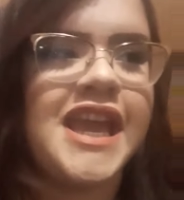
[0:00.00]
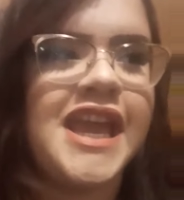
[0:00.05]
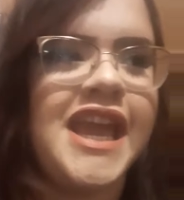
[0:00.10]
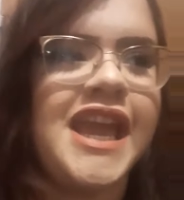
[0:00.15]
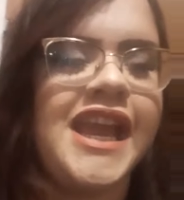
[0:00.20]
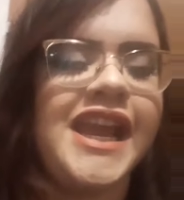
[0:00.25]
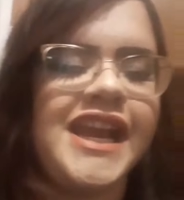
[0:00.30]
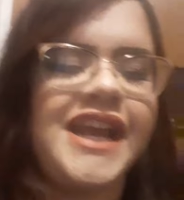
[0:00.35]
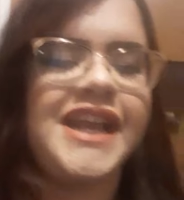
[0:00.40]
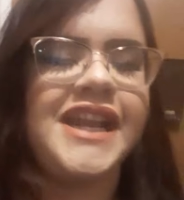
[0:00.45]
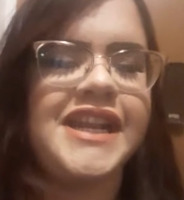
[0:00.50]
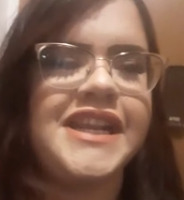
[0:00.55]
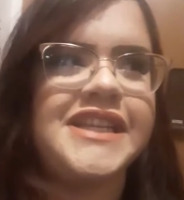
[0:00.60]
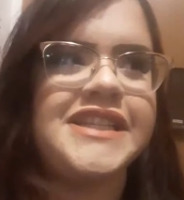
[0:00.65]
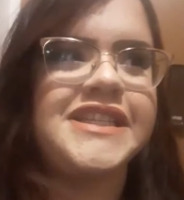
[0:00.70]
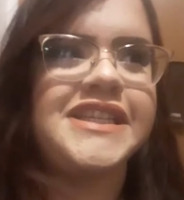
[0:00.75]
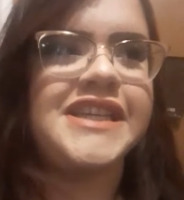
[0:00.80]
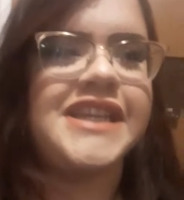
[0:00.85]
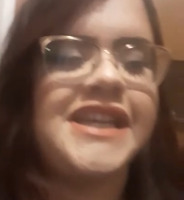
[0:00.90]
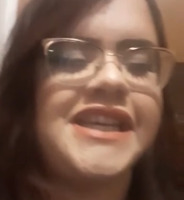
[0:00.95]
And
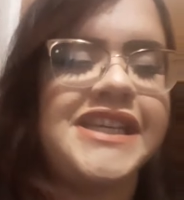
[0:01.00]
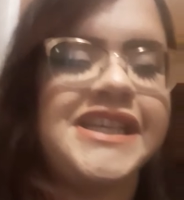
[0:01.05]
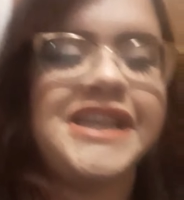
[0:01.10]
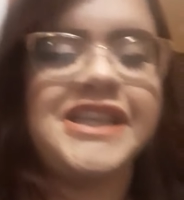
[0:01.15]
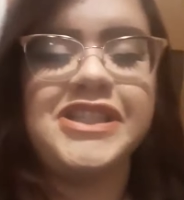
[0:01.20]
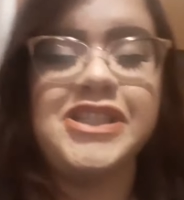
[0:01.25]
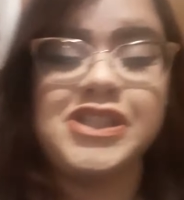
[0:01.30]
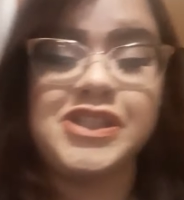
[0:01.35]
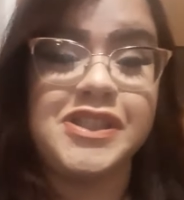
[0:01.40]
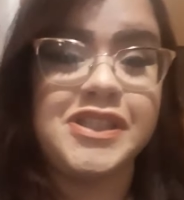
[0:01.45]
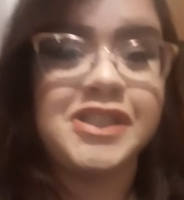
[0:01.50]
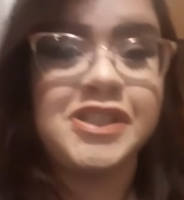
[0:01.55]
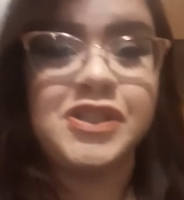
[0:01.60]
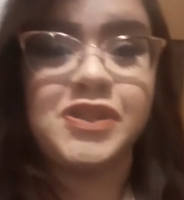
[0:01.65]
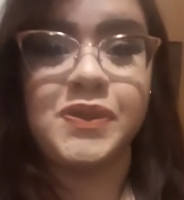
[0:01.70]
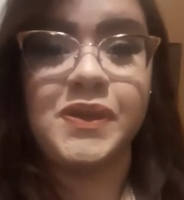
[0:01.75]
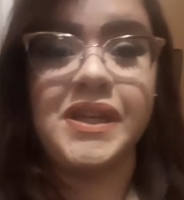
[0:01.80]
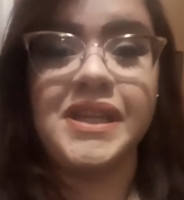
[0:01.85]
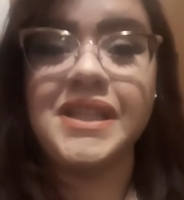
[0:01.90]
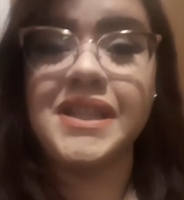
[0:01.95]
it just
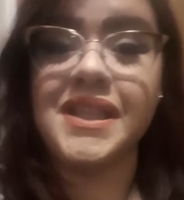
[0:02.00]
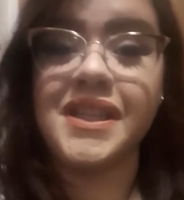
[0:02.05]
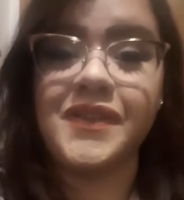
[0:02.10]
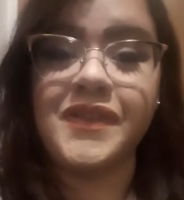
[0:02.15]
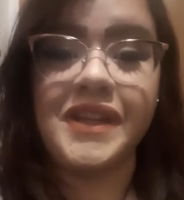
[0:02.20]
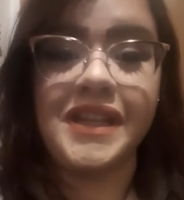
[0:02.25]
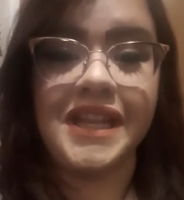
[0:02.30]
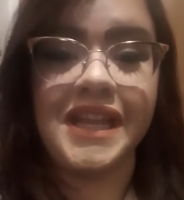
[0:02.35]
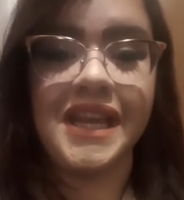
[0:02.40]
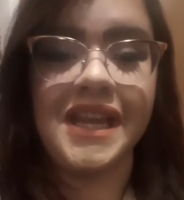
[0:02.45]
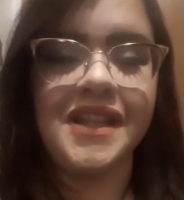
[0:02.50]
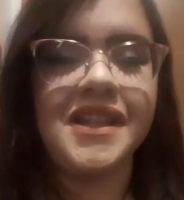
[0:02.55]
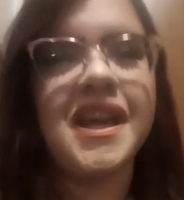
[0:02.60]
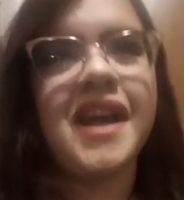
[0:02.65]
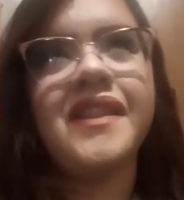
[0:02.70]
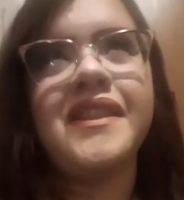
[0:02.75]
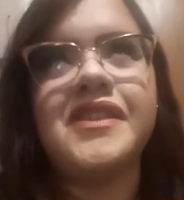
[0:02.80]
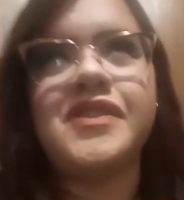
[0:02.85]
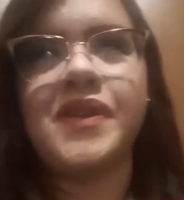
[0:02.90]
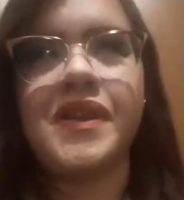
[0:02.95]
destroyed the reading.
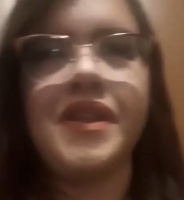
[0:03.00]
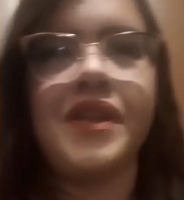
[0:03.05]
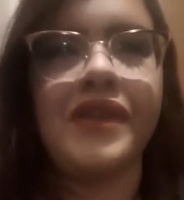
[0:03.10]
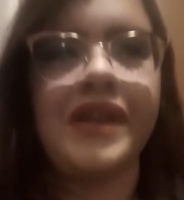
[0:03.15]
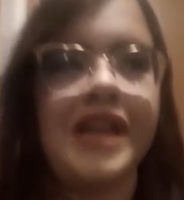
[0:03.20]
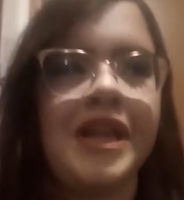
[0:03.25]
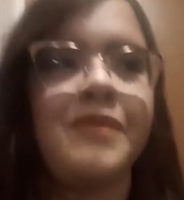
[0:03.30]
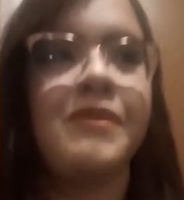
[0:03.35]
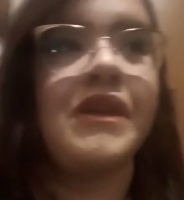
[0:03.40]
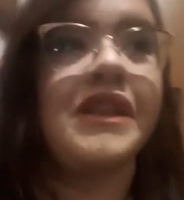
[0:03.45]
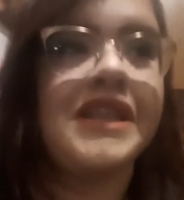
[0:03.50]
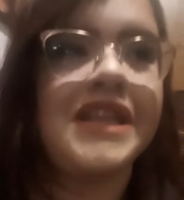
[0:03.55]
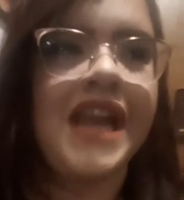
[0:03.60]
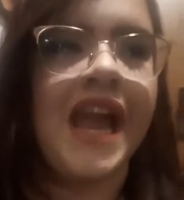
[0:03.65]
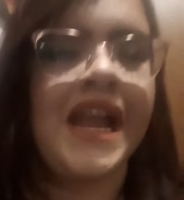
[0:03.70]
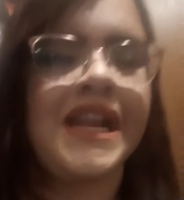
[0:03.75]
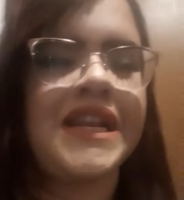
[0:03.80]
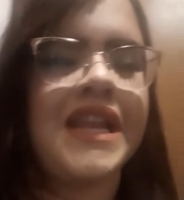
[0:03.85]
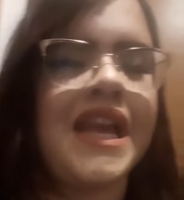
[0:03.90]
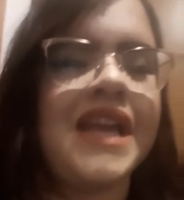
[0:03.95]
Not destroyed the reading, but the
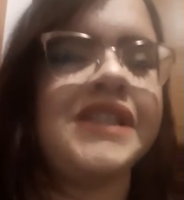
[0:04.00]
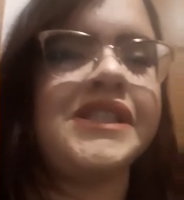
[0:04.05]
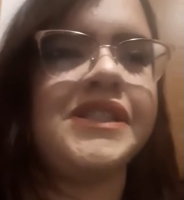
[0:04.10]
ending.